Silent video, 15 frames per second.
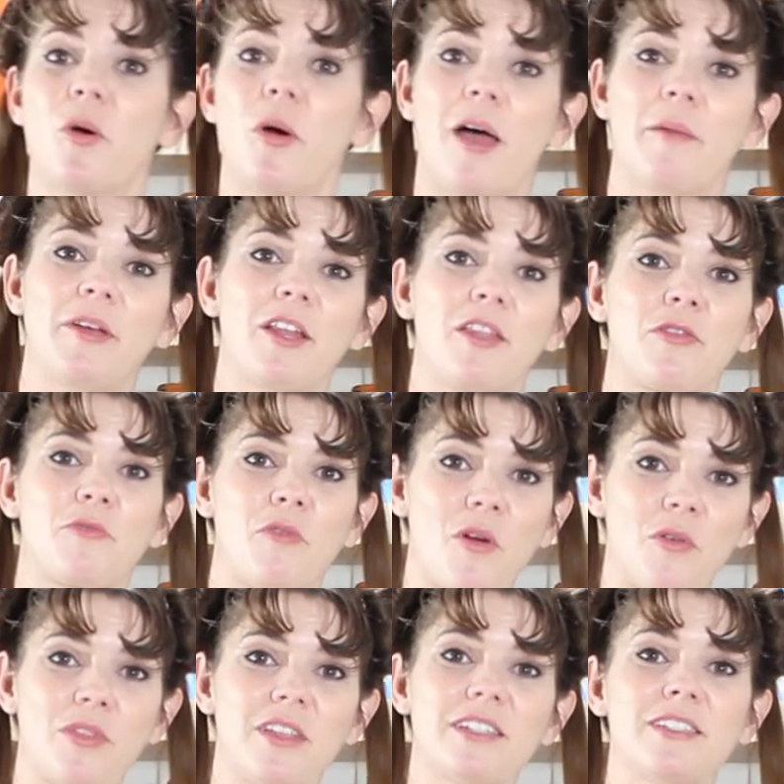I'm going to
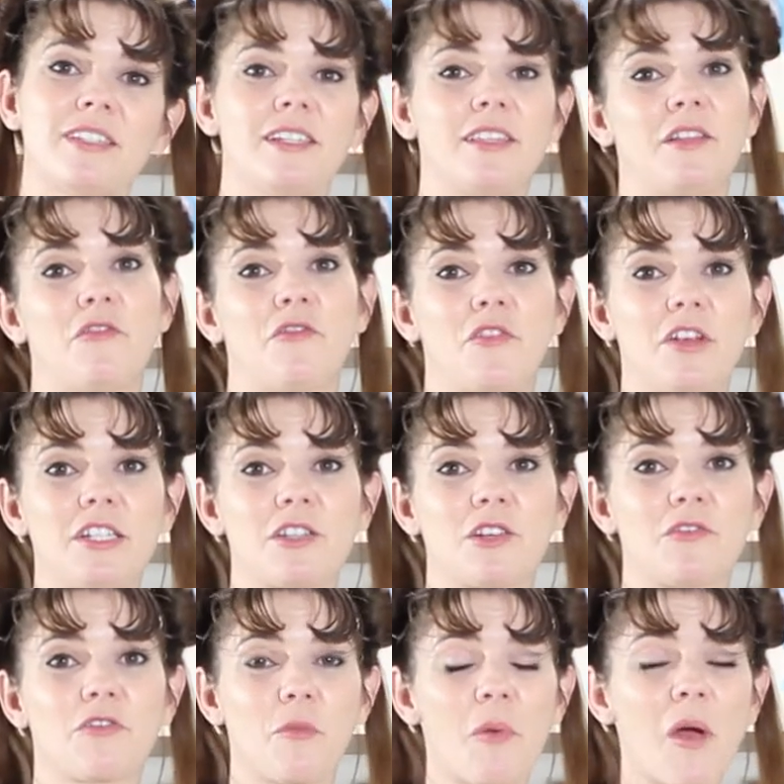throw this in the freezer
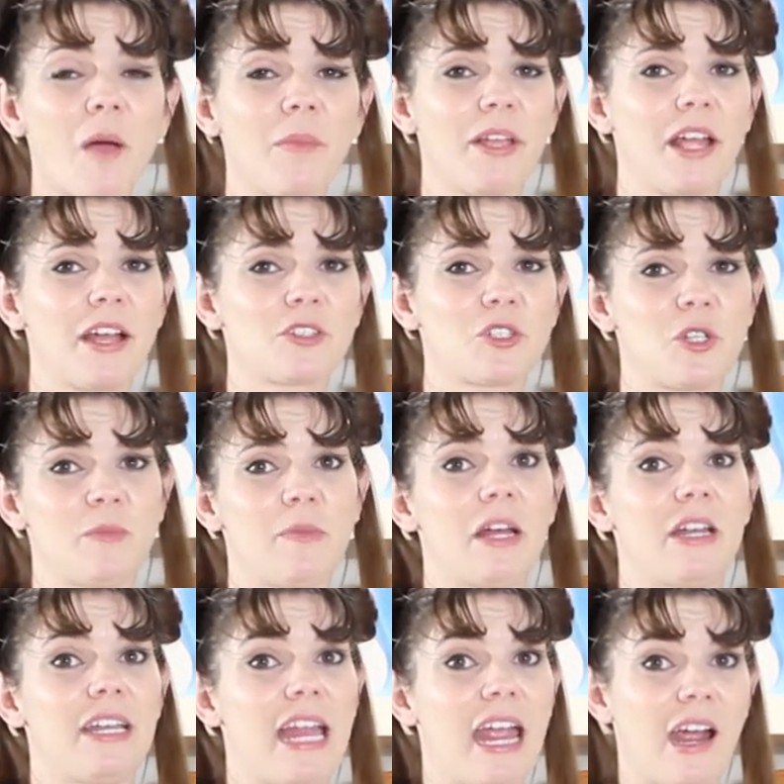for probably actually
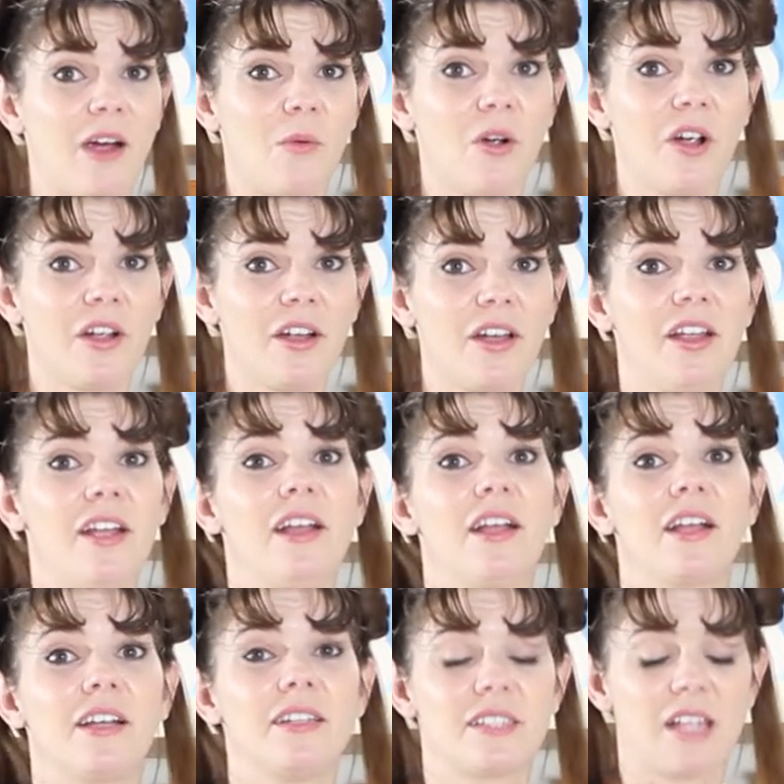about an hour
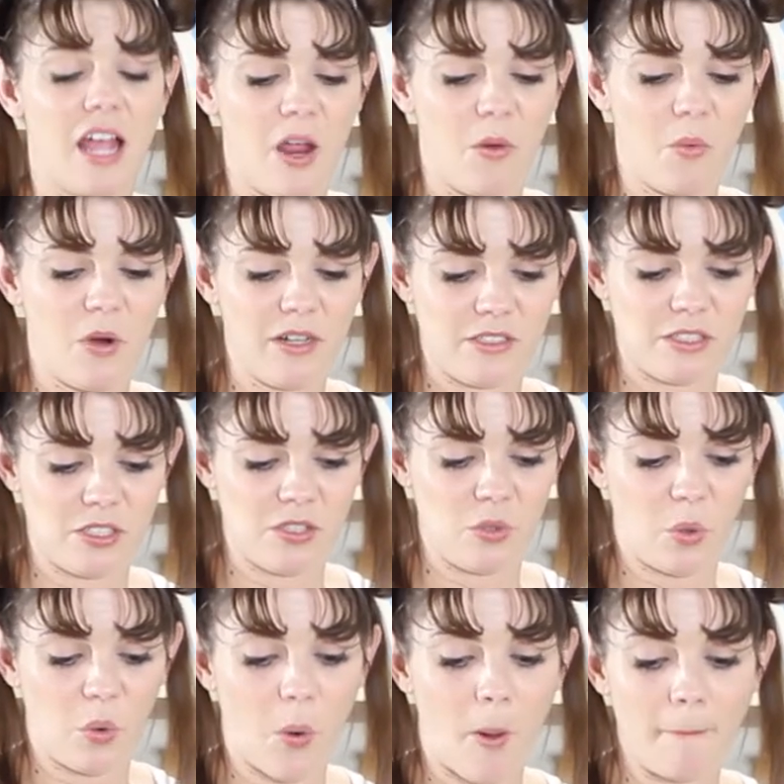because I want
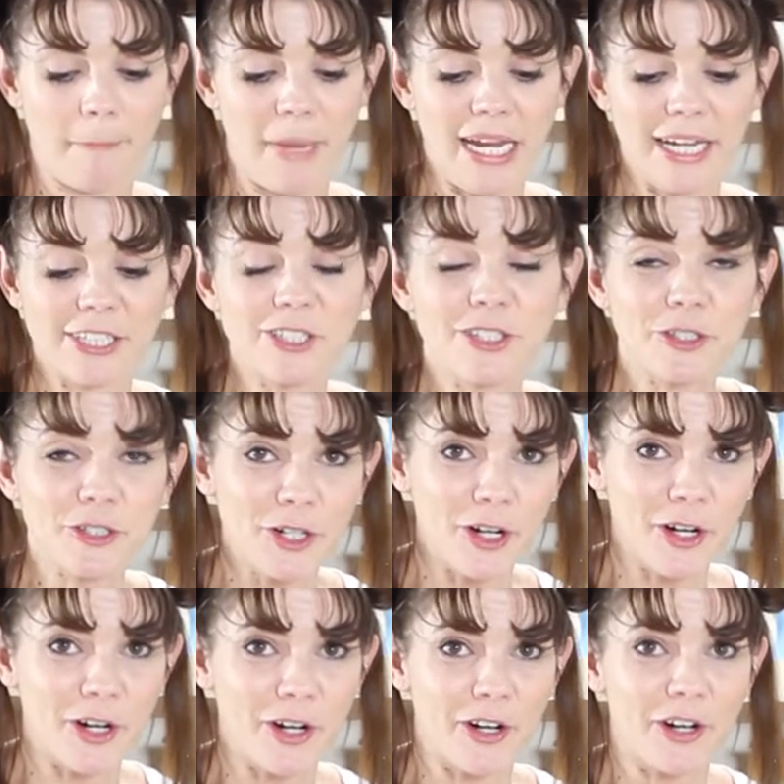to make
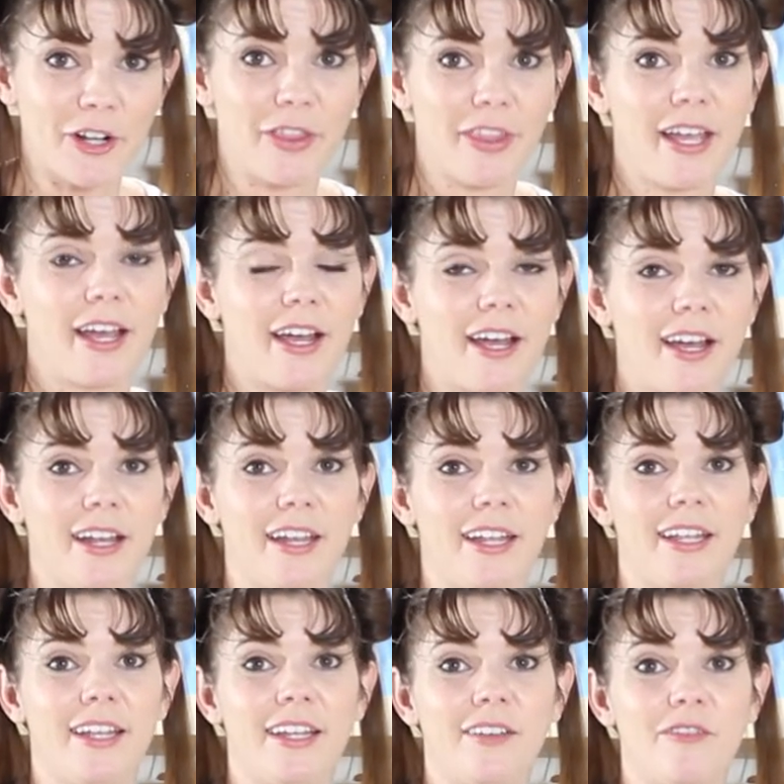sure that
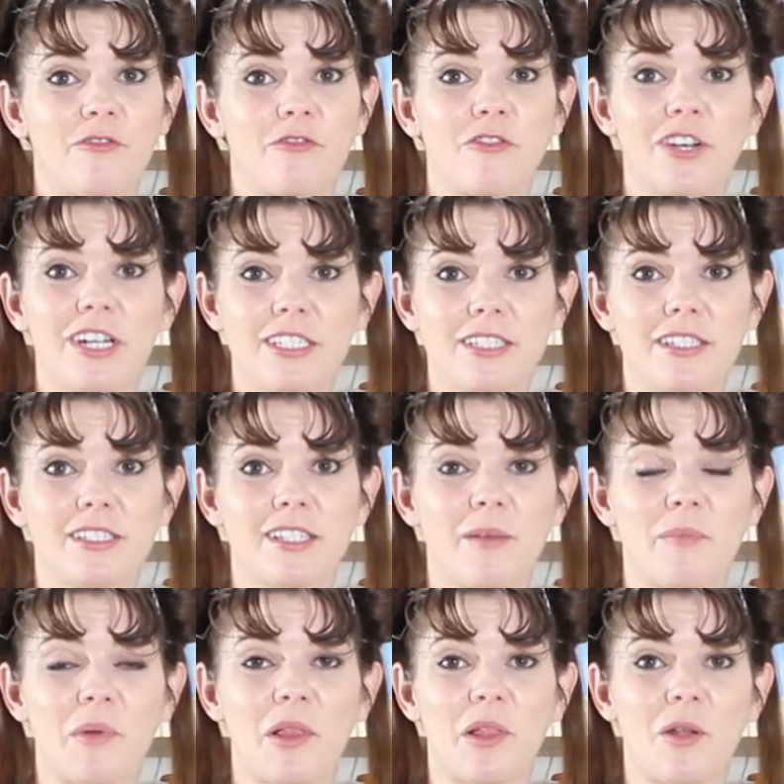it freezes
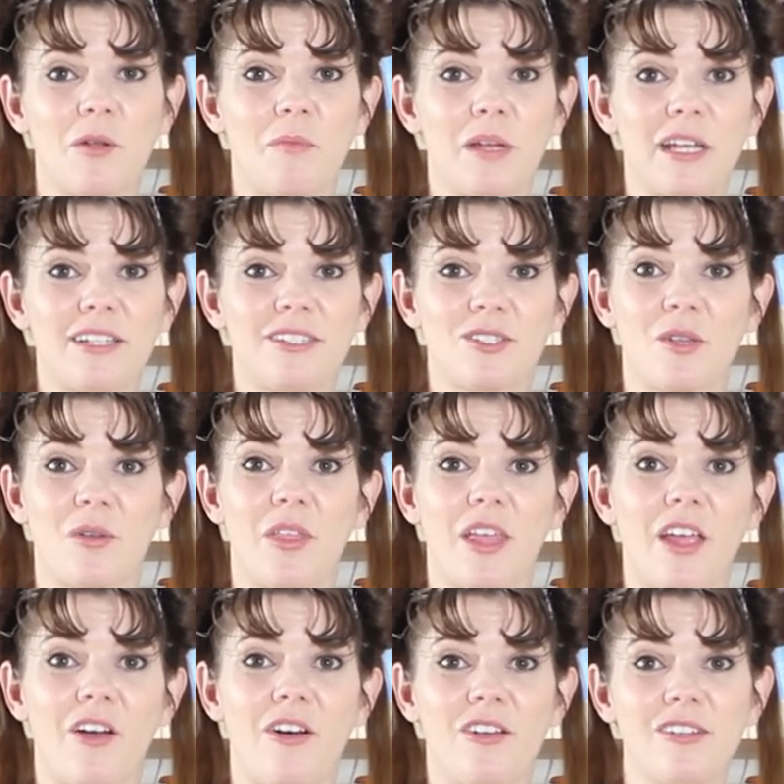up a little bit so
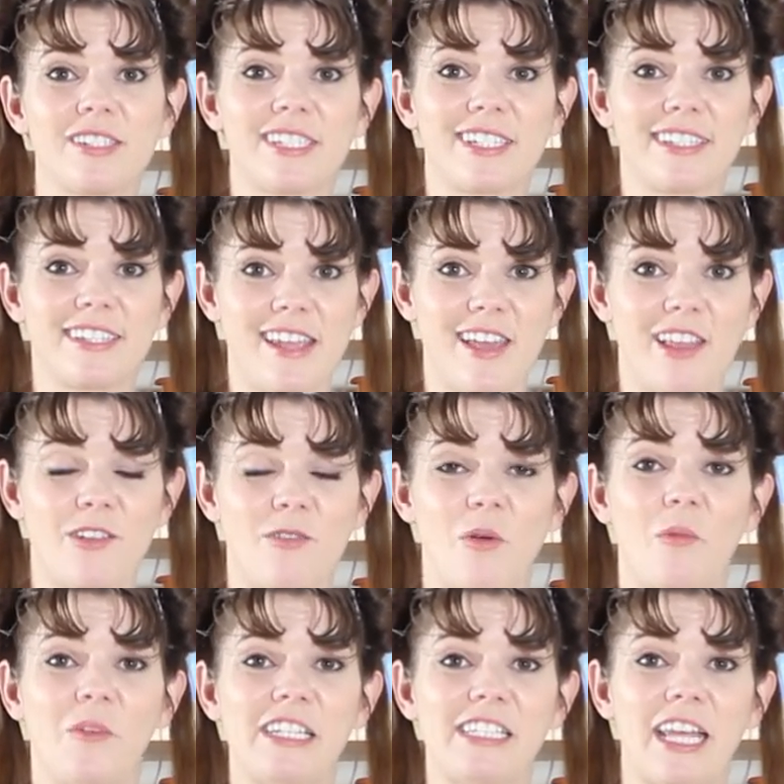they all stick together
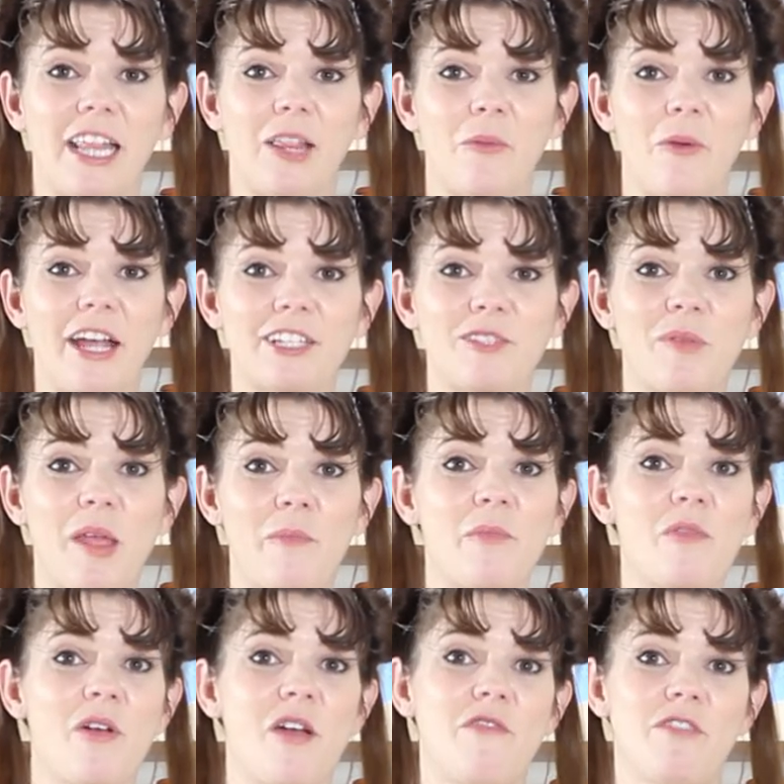when we take the wax
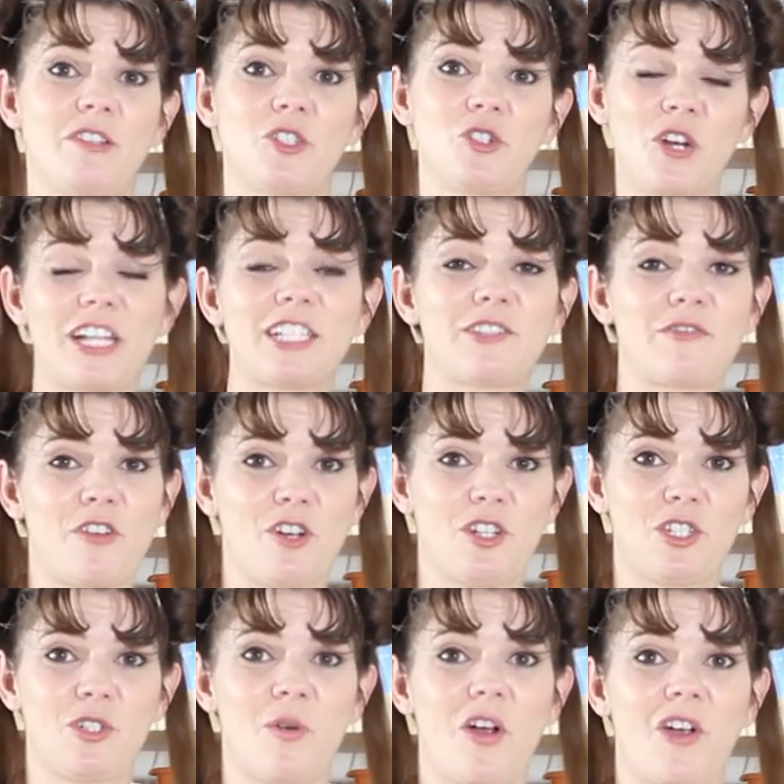paper off and transfer
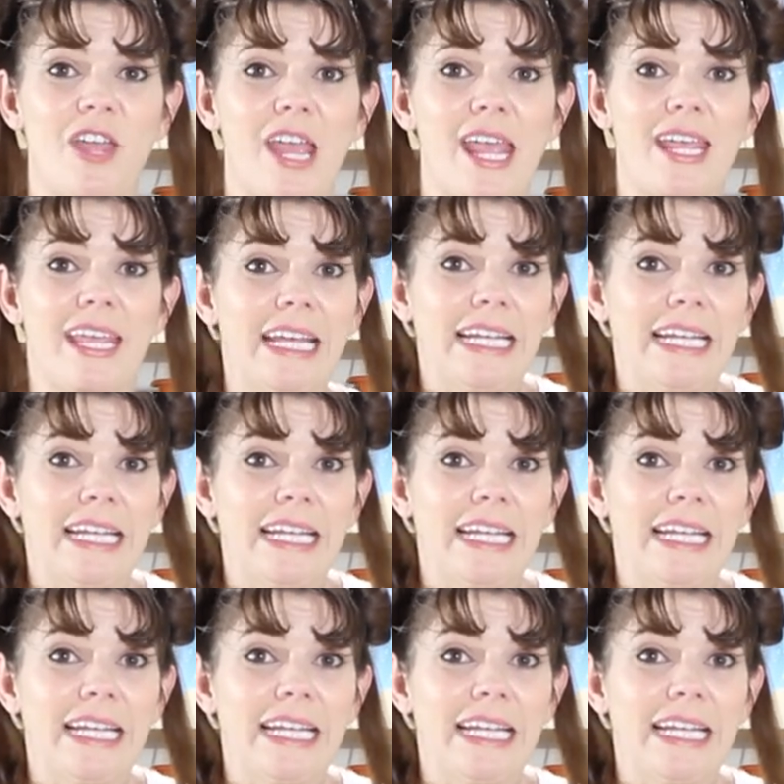it to our cake.